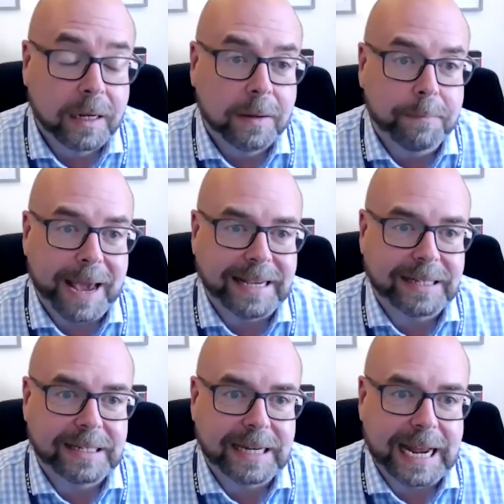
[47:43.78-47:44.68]

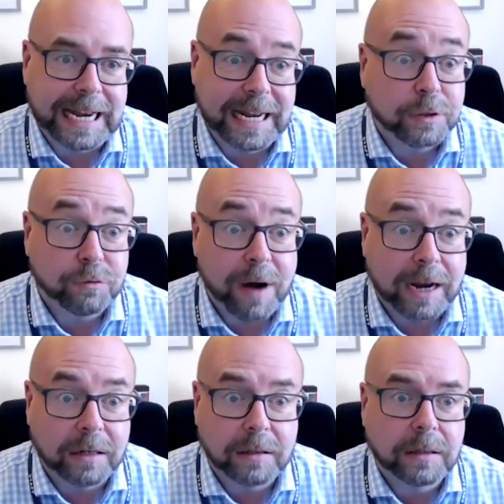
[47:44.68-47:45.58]
based in
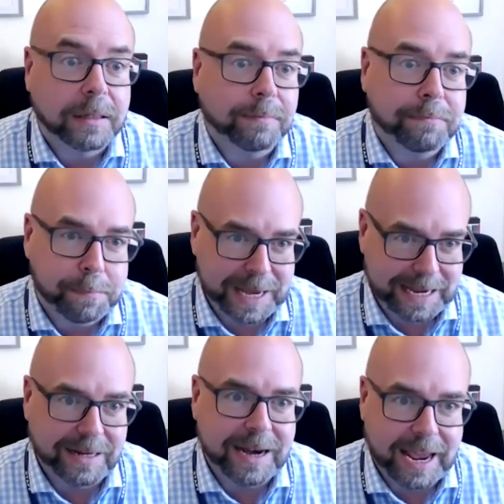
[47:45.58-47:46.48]
Israel,
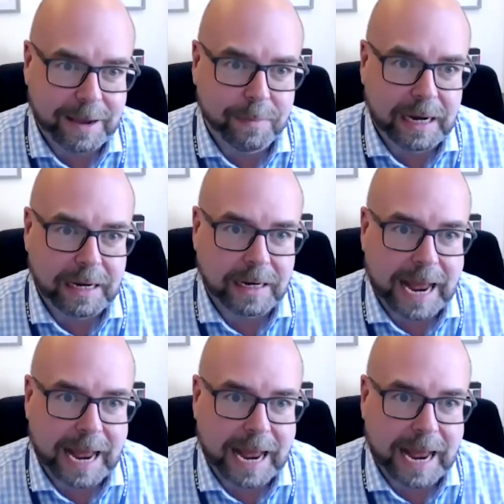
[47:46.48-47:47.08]
big name in